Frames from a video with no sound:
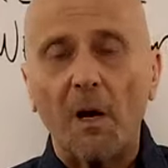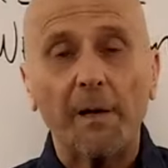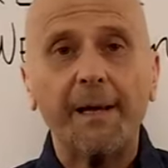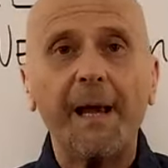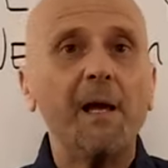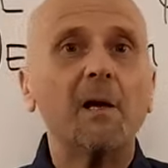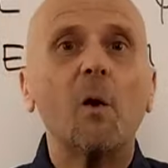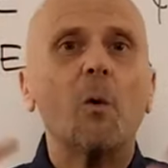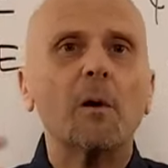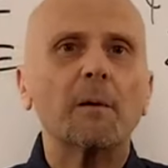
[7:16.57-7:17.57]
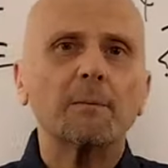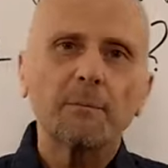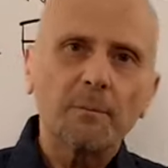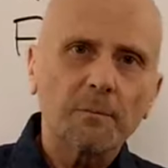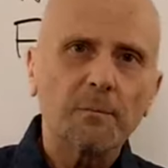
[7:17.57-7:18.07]
archaic, or
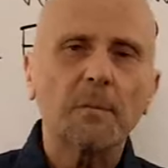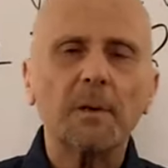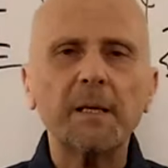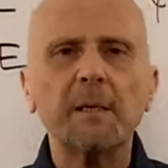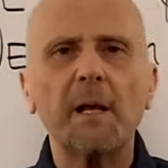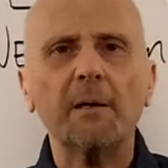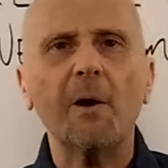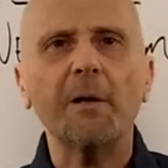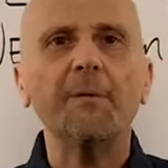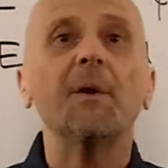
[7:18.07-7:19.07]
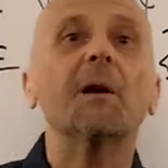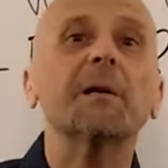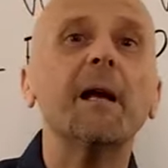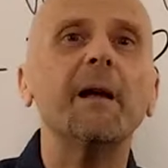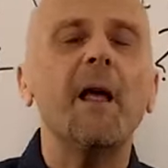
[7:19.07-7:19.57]
let's not call even
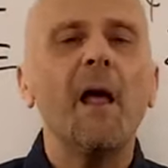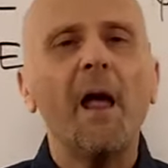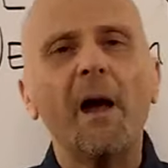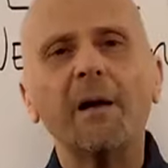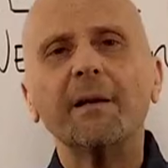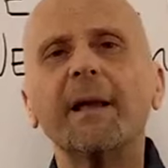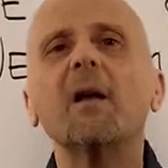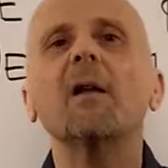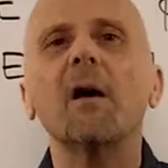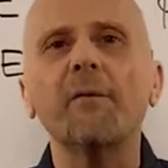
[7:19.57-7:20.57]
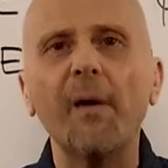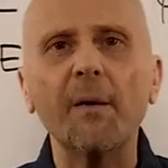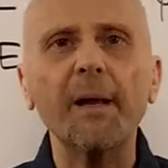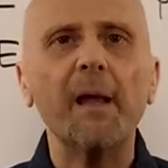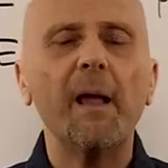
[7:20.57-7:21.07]
archaic, uh, like a, a,
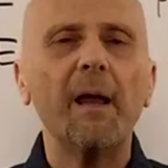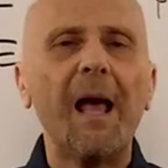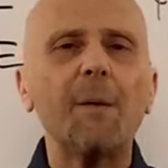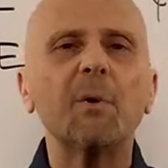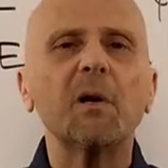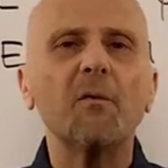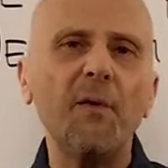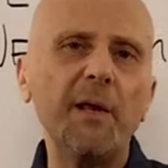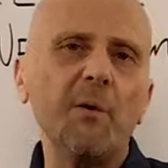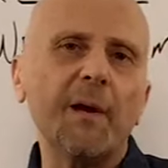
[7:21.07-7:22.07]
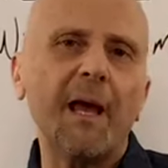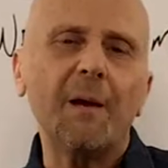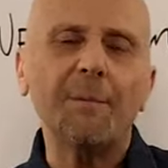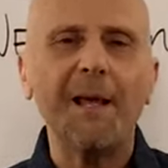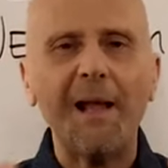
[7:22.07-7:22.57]
very elaborate video
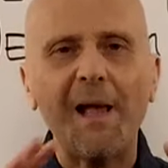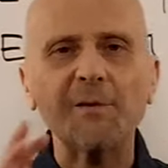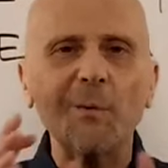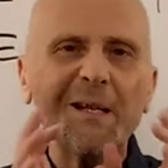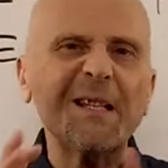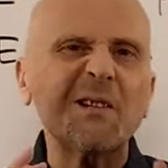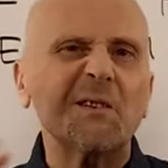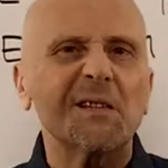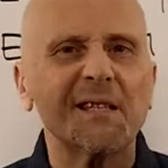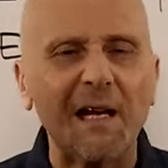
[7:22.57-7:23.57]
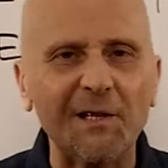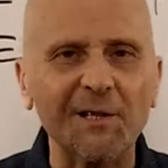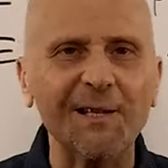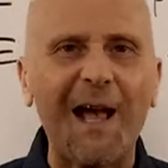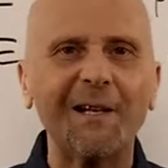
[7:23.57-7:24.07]
game that has only certain
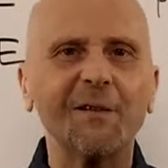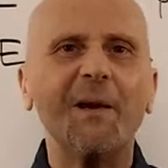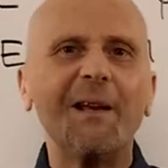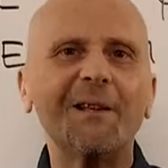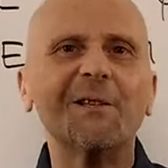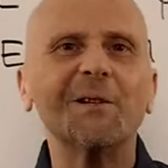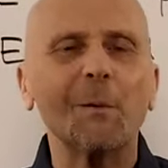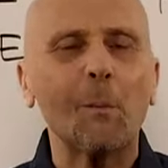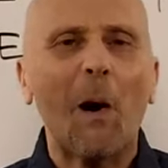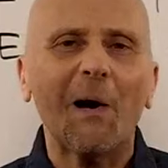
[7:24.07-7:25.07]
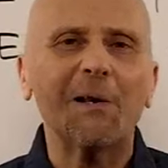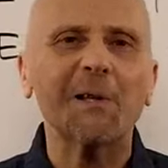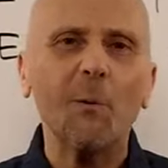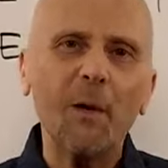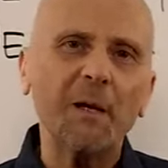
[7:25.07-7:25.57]
sections activated, certain parts
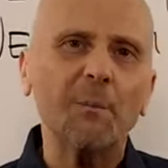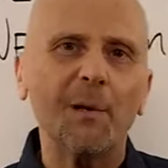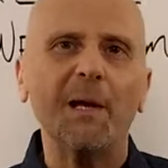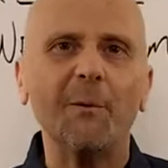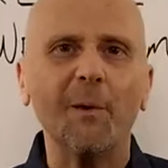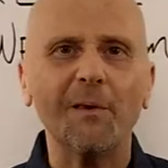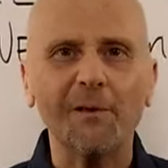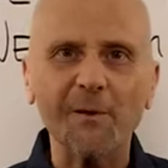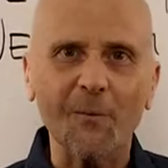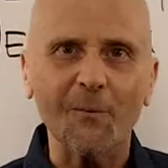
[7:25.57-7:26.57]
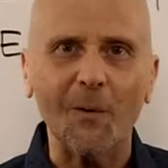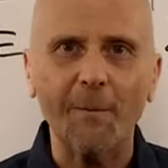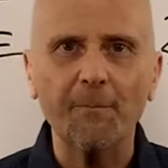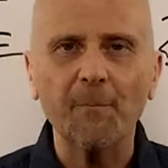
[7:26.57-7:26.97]
that we can play with, and so forth.